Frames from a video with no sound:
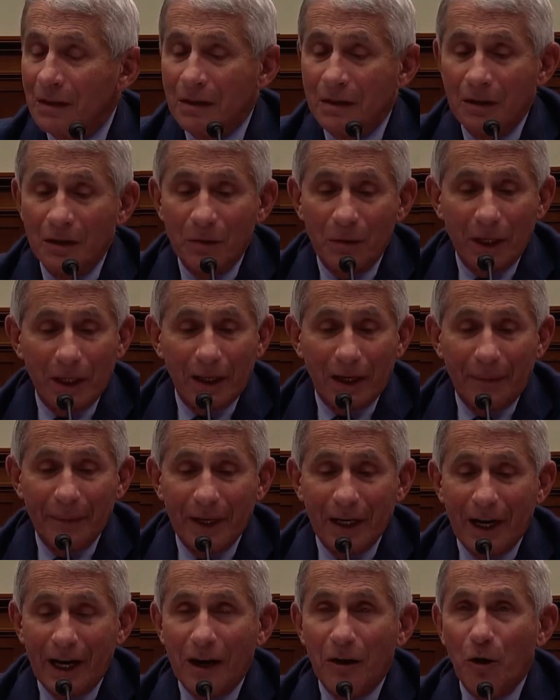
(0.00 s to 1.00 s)
Well, I mean,
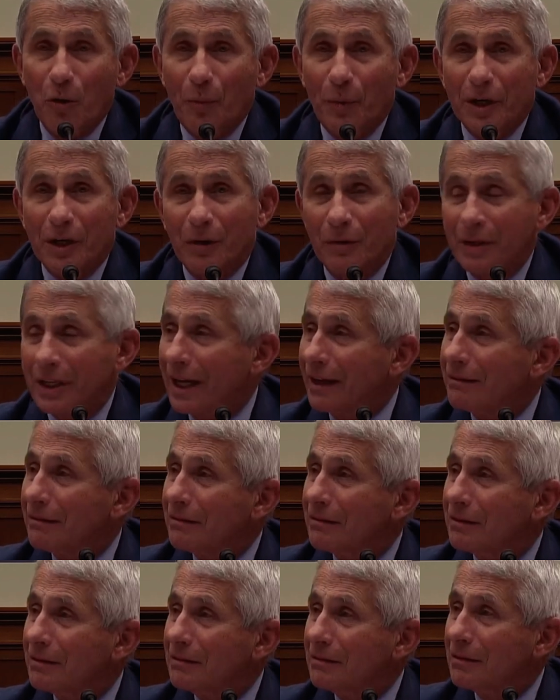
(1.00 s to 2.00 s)
I hope we don't get
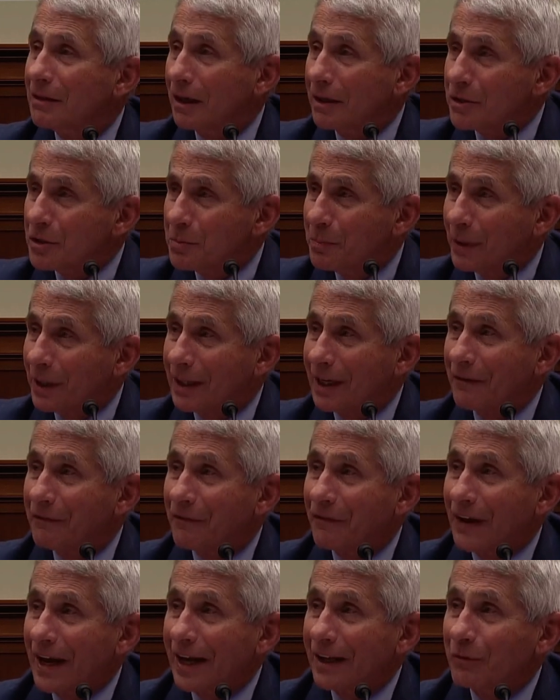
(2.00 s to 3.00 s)
cuts, but in
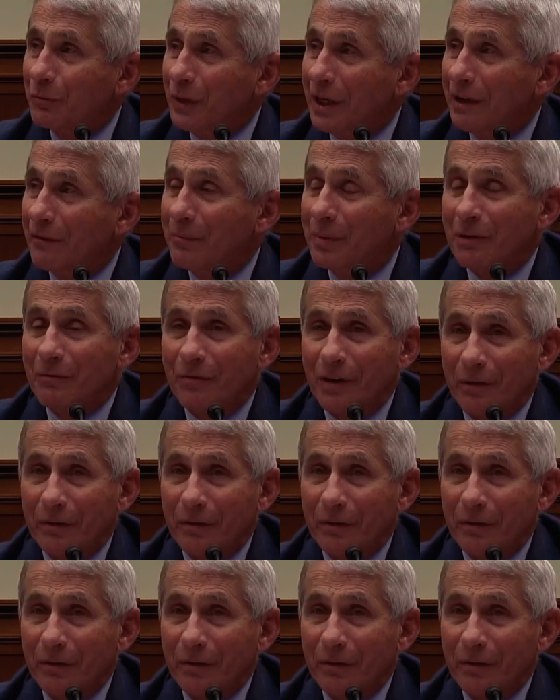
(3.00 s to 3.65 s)
fact, we have been very